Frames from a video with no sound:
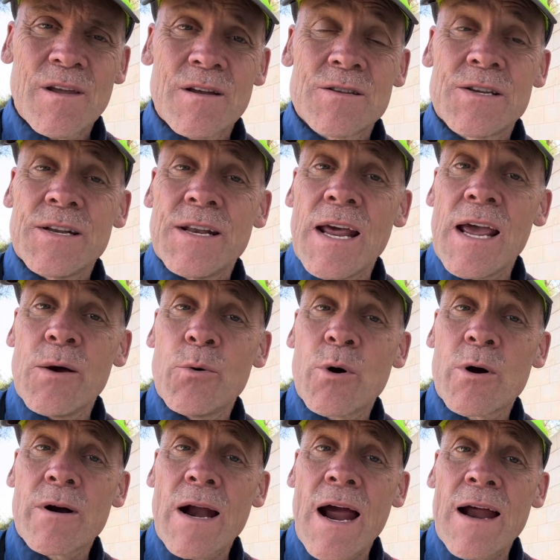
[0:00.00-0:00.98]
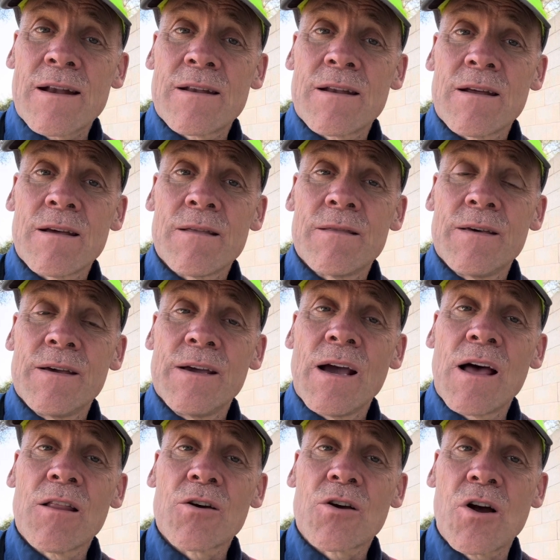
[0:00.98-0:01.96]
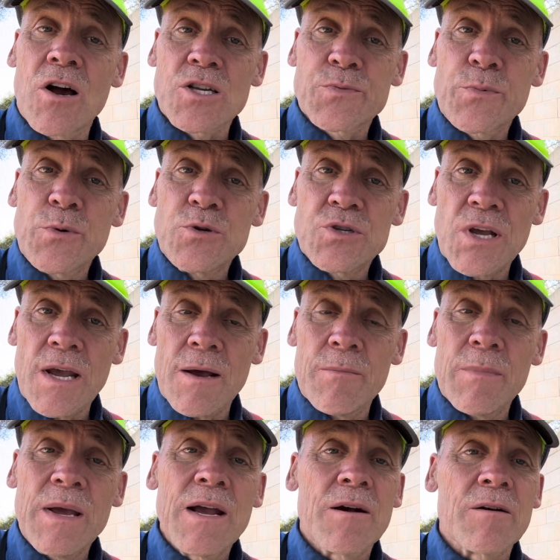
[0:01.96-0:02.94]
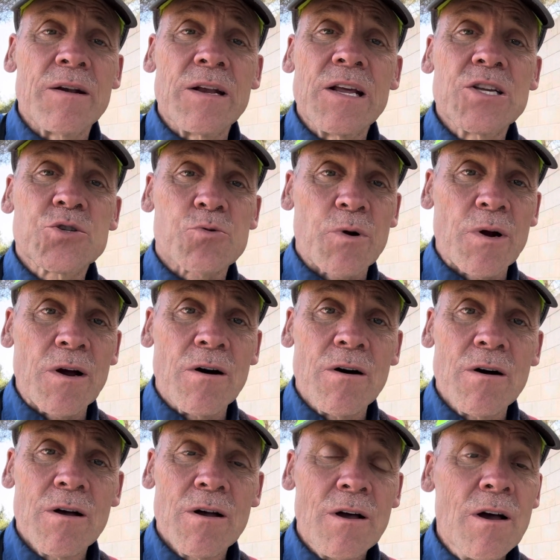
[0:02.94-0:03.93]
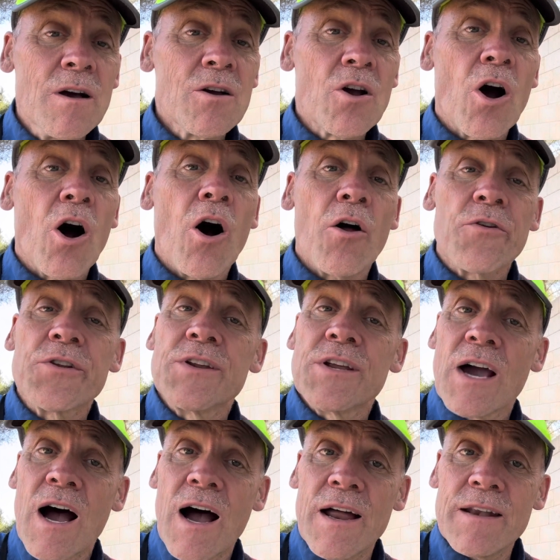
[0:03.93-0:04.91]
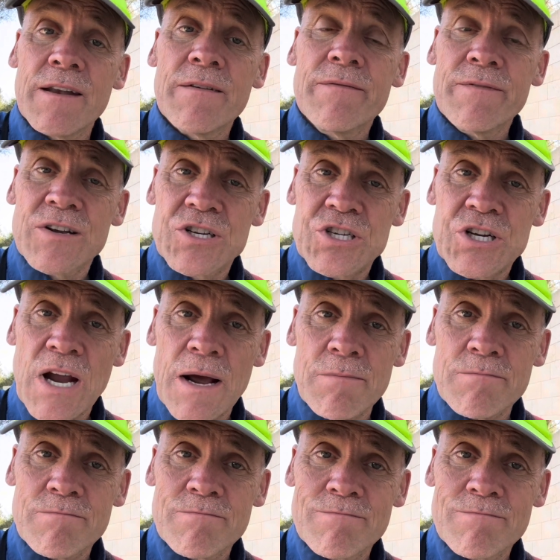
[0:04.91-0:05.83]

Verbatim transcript: Today we're at the Holocaust Museum here in Israel called Yad Vashem.